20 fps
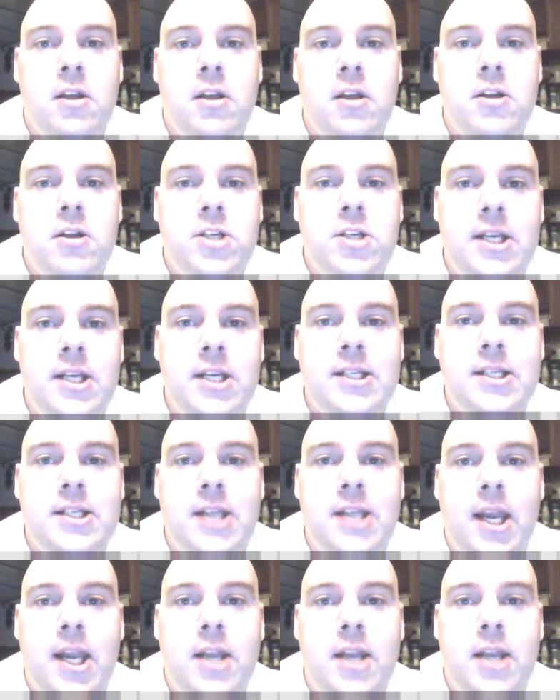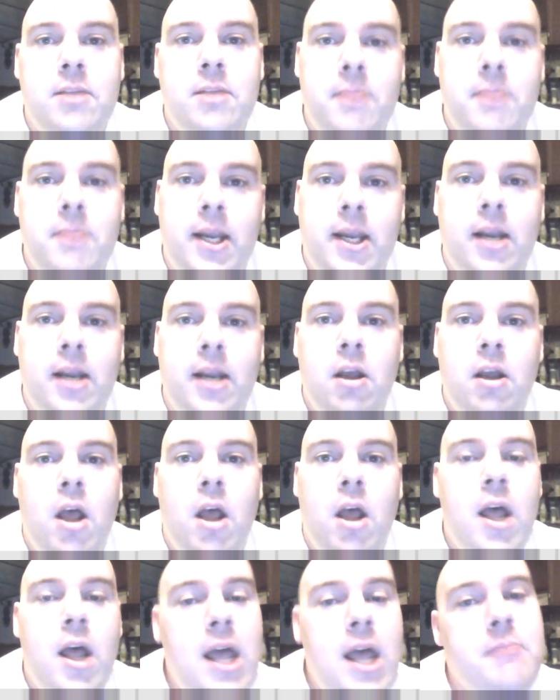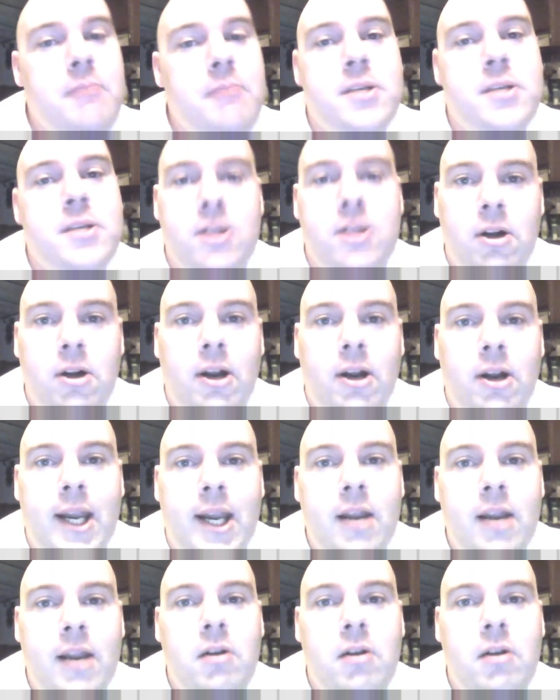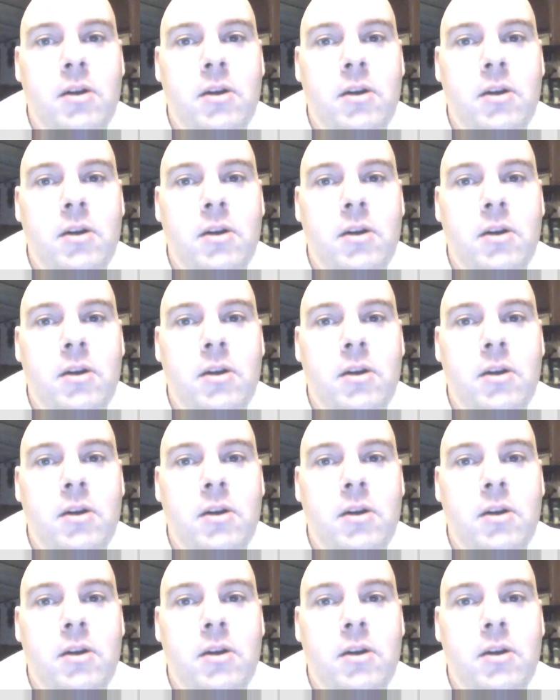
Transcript: She said to me, "I'm sorry."